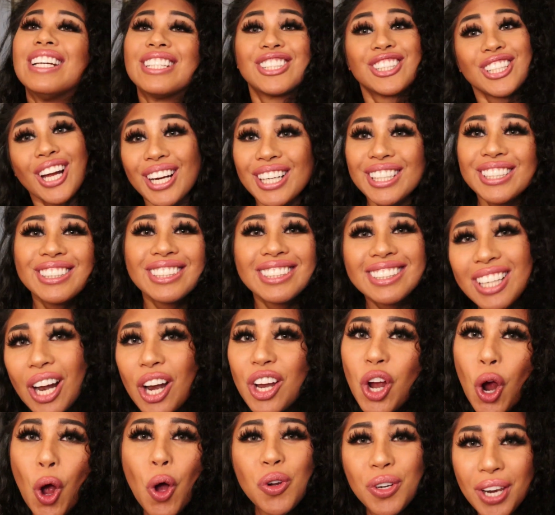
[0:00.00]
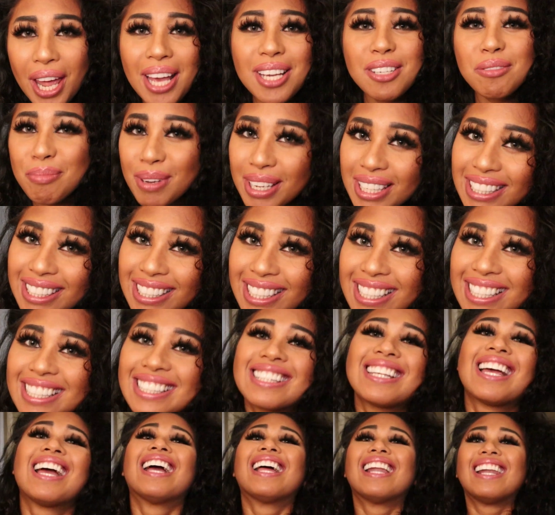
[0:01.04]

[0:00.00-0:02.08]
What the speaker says: to start your own lash business,